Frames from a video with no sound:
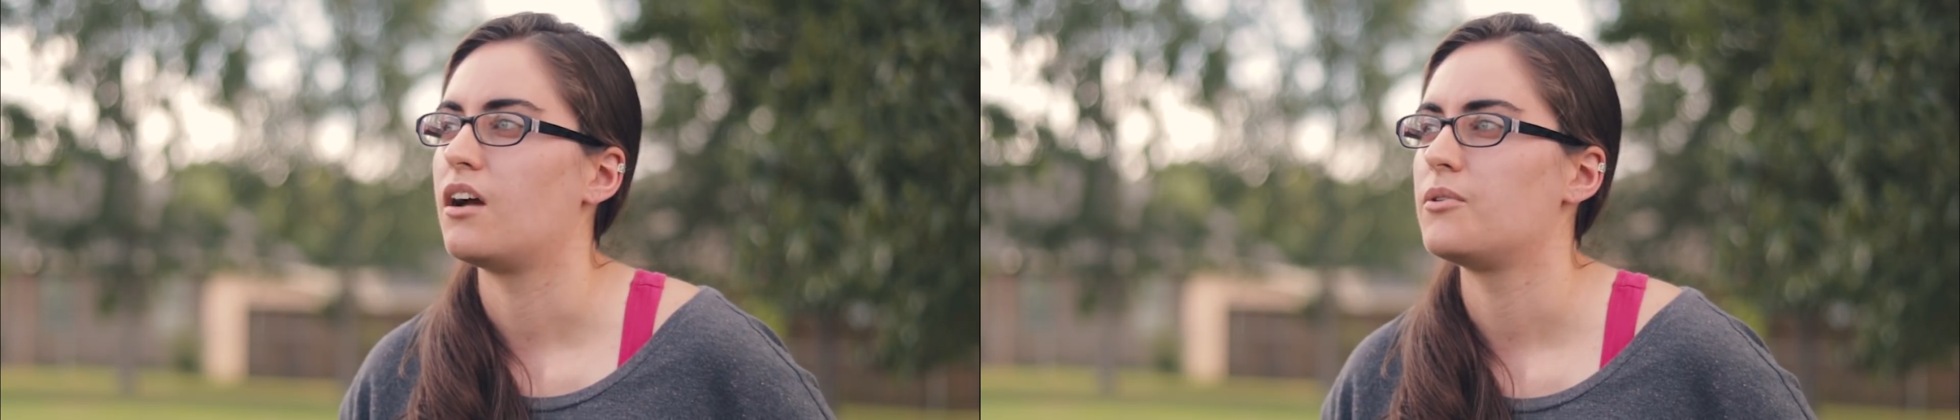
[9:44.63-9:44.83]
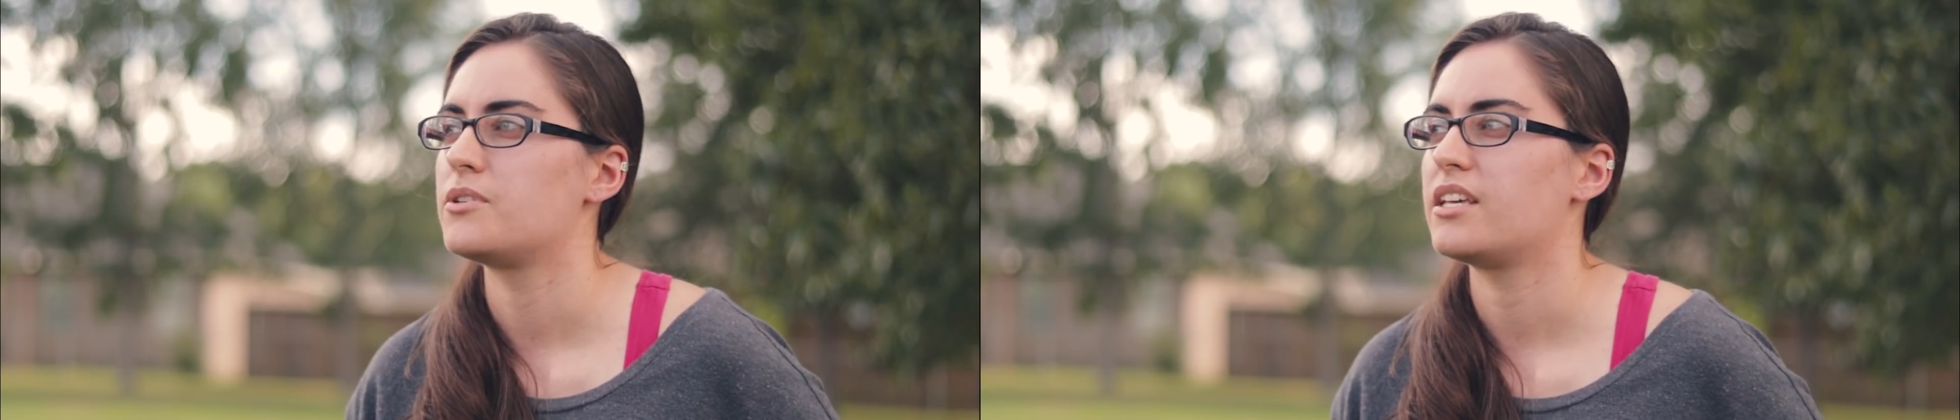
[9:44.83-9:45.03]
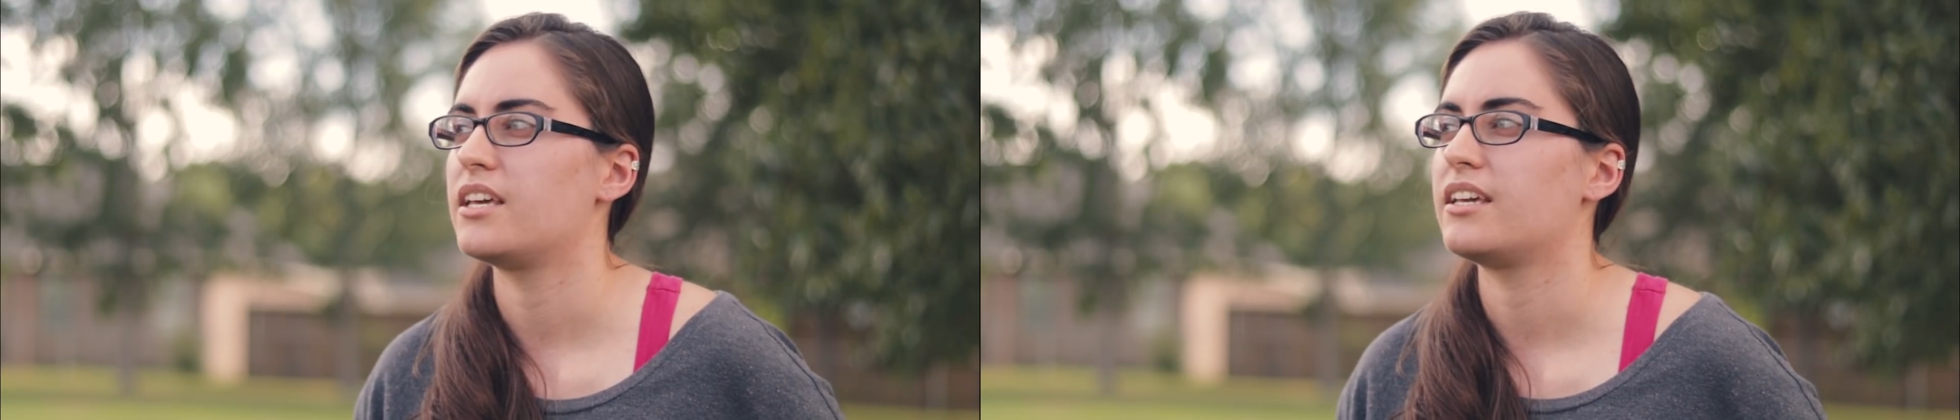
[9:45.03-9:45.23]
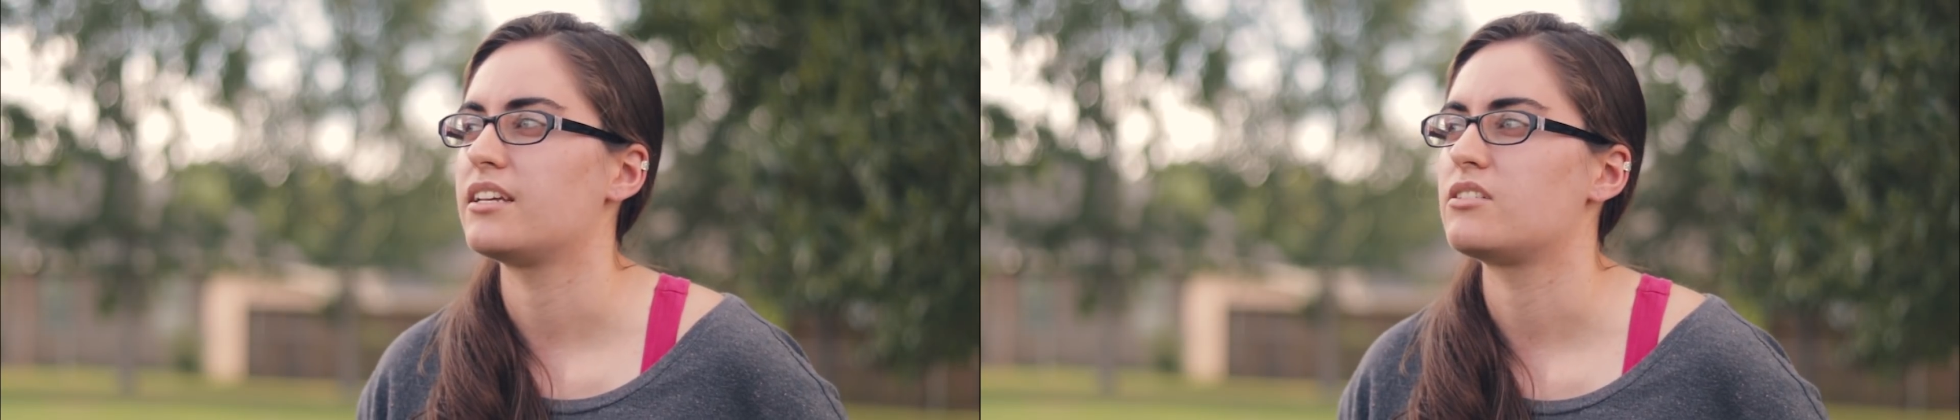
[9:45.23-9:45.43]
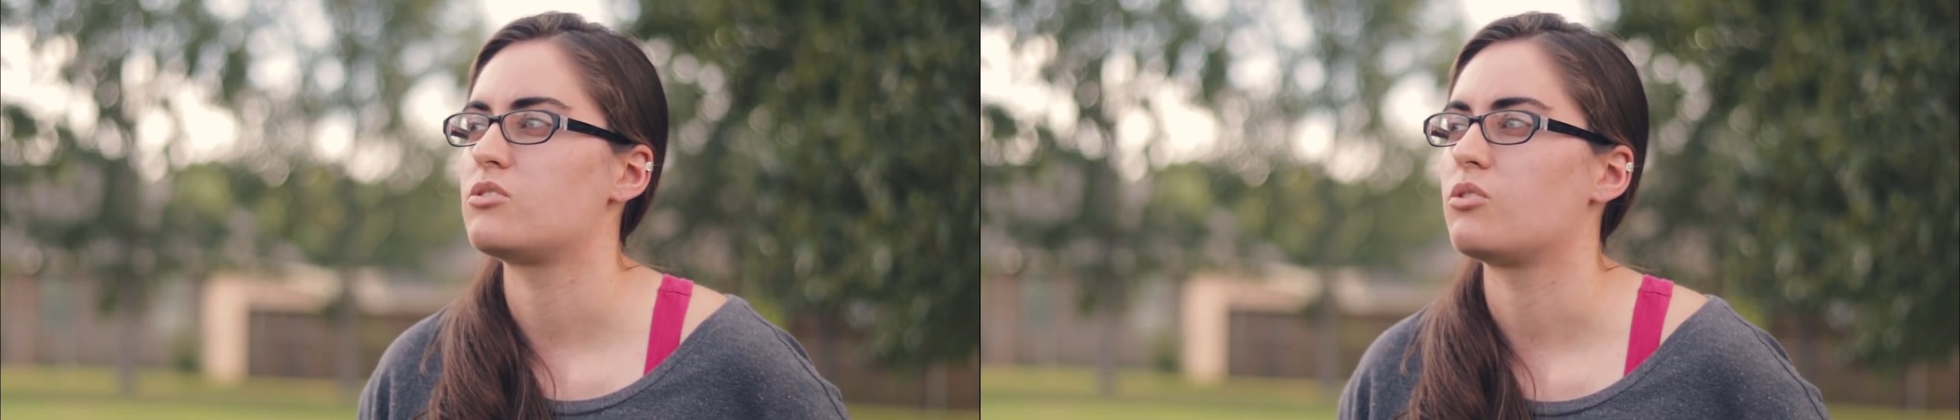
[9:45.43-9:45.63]
I would say it
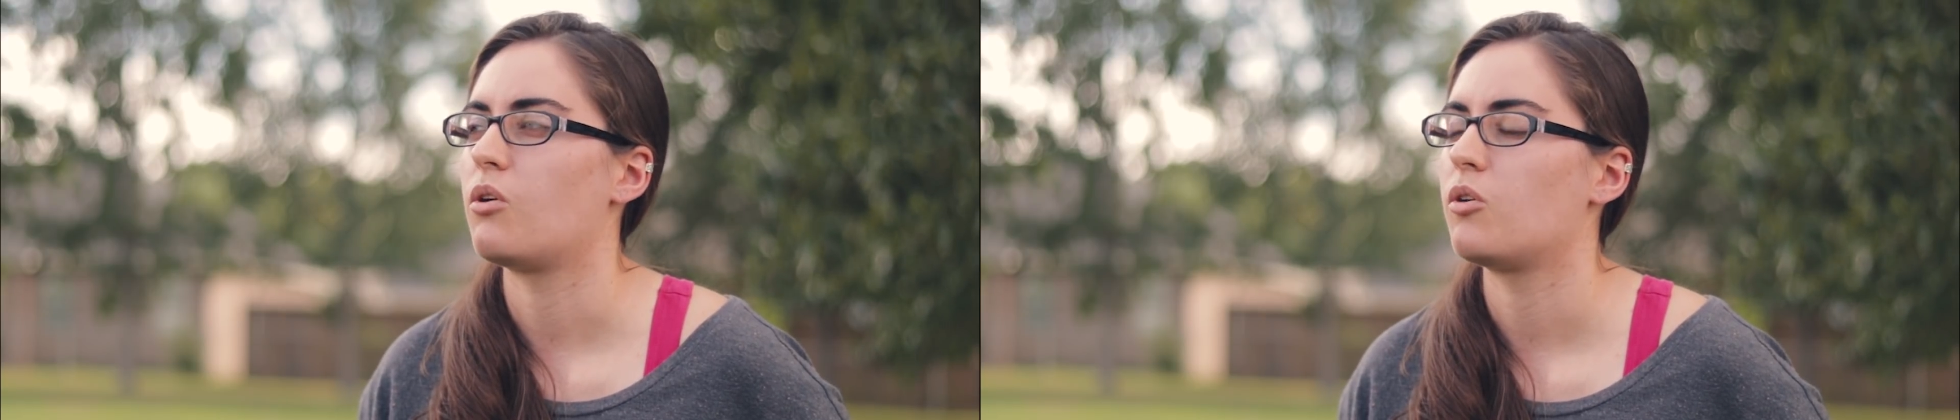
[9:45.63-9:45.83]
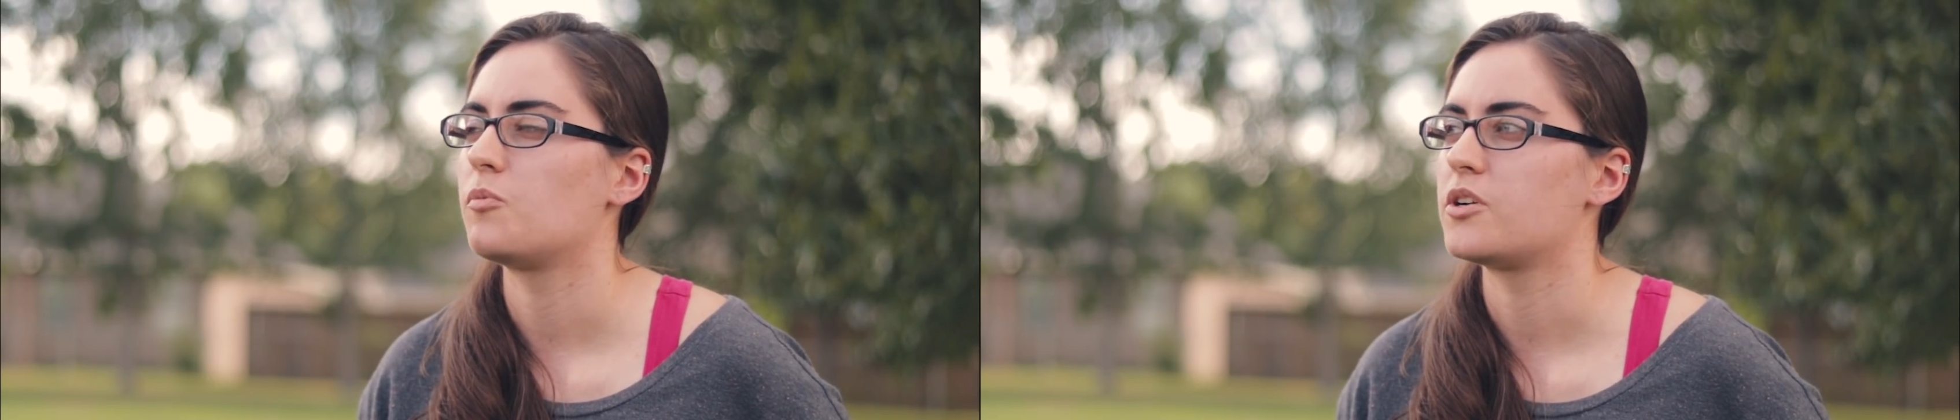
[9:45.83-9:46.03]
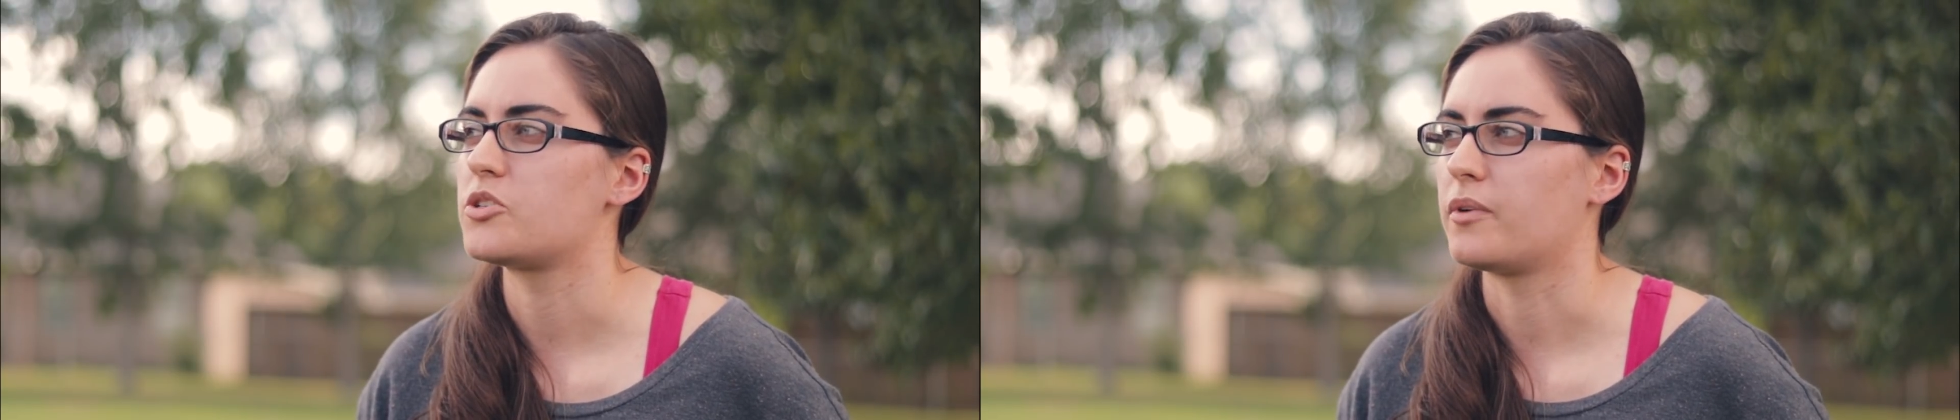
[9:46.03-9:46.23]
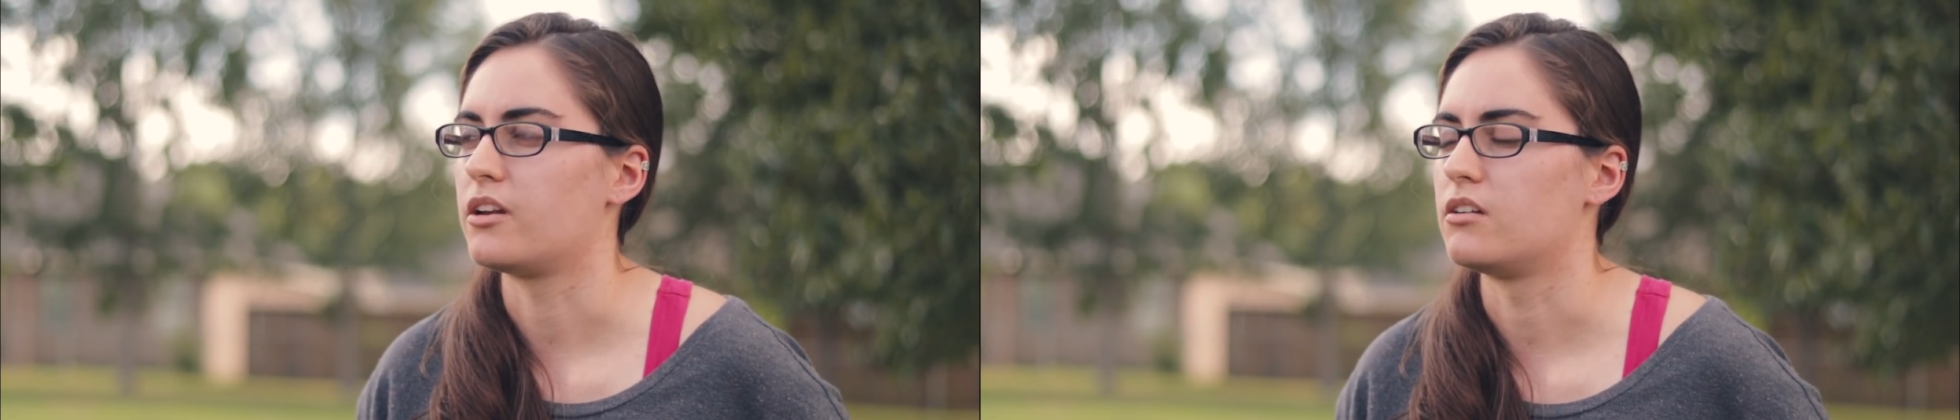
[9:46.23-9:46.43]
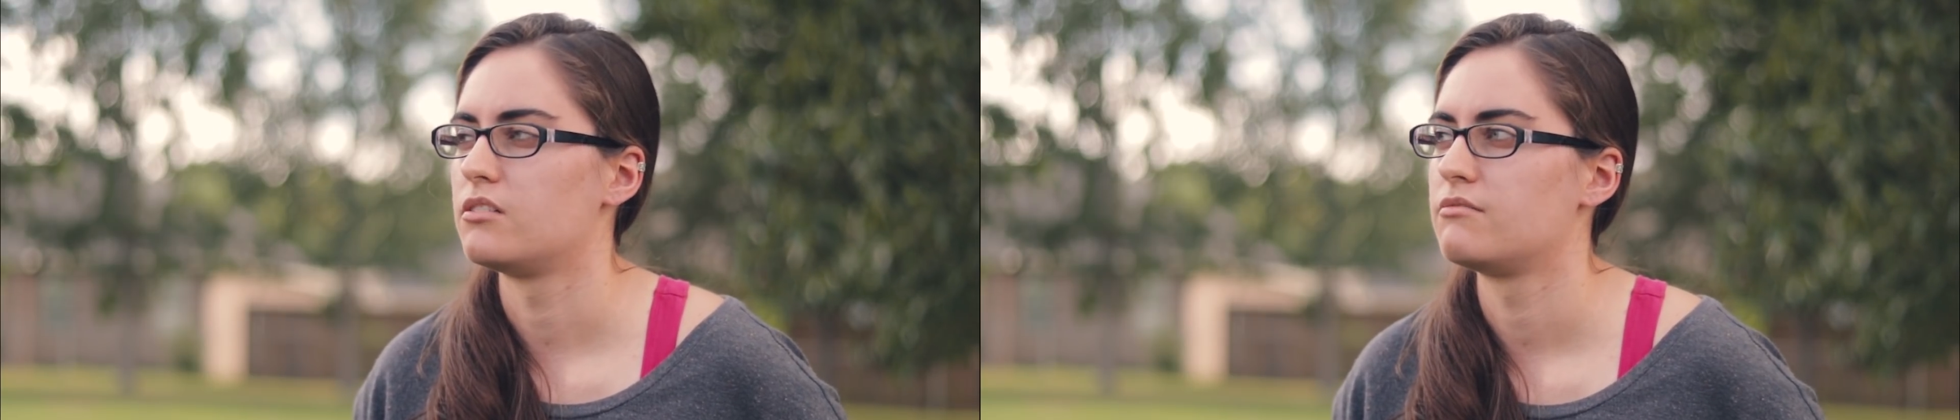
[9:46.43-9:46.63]
gets so much
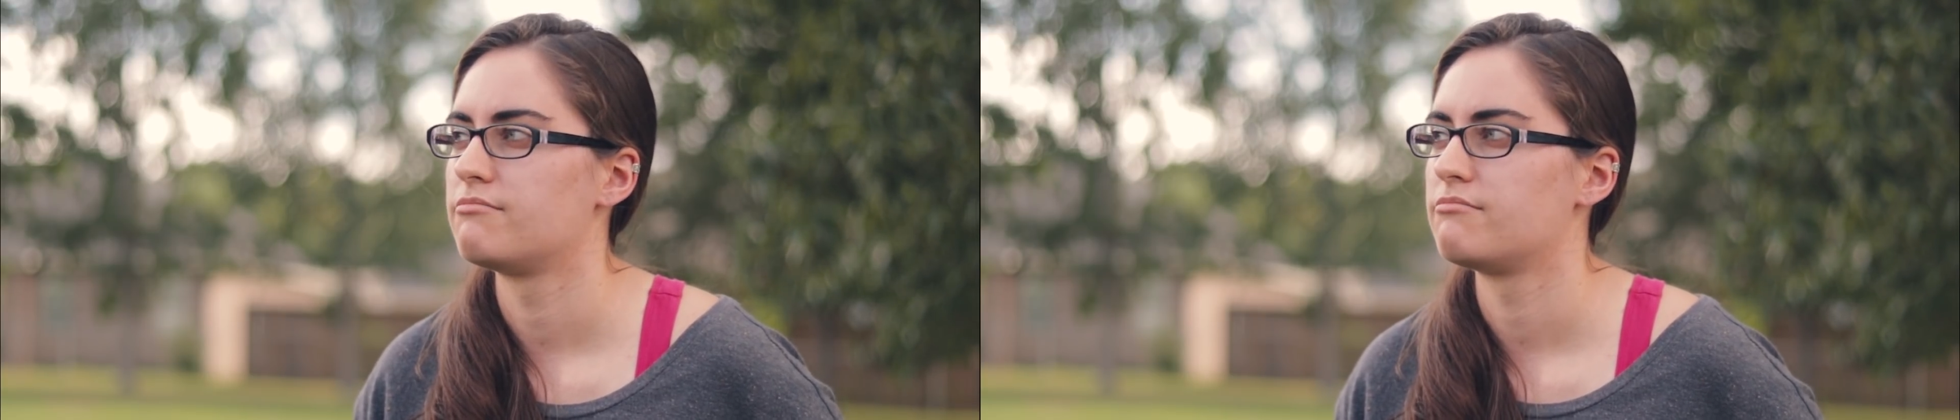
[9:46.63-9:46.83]
better.